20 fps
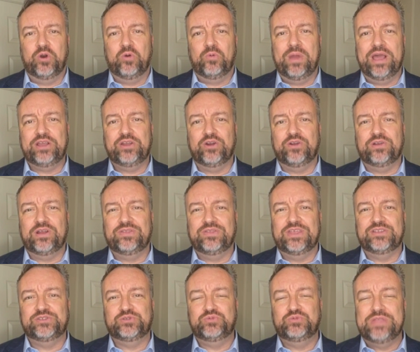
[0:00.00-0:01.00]
record of the
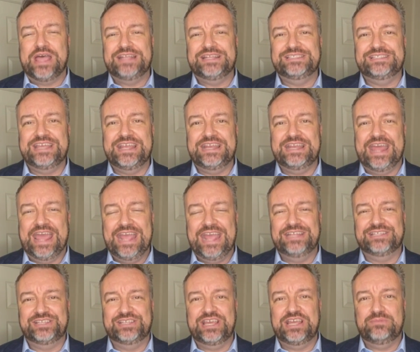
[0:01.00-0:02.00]

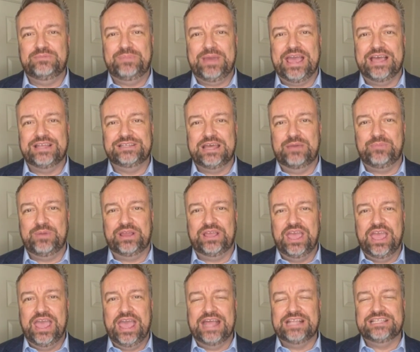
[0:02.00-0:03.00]
1918 pandemic,
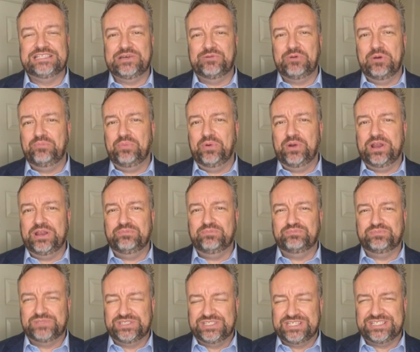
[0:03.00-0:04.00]
and someone put it
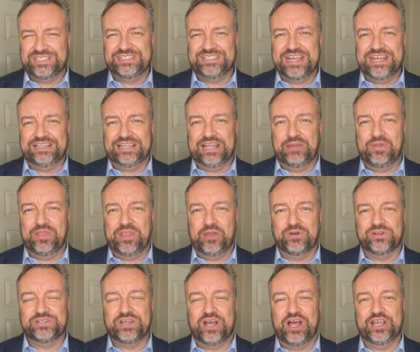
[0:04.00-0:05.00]
succinctly when they
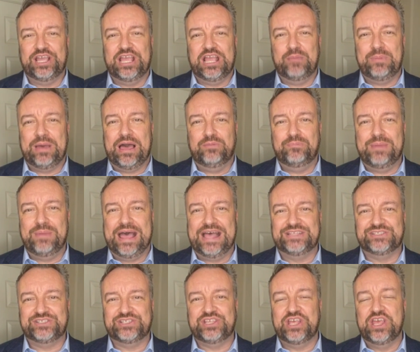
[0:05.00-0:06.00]
were talking about
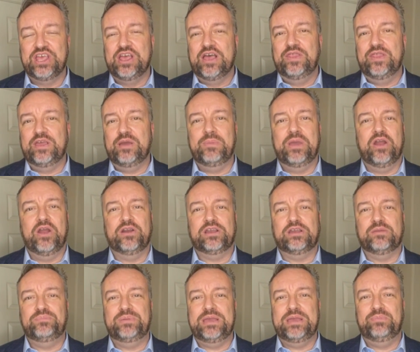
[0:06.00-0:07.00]
masks. The
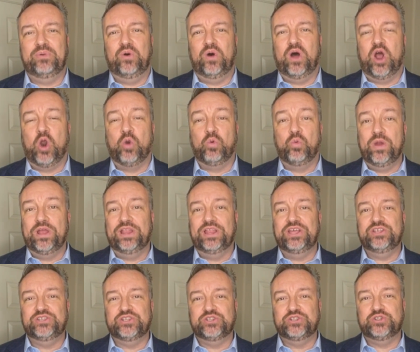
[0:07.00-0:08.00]
American people are
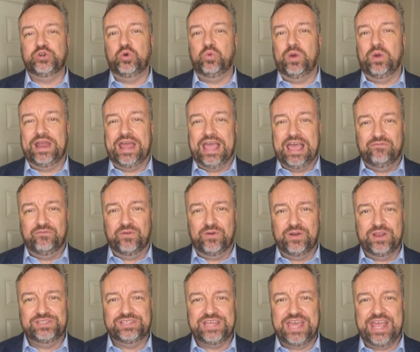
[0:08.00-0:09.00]
willing to do whatever
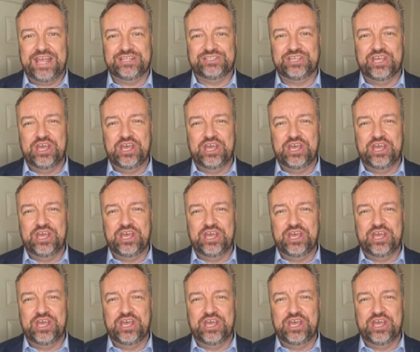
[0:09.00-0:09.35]
it takes,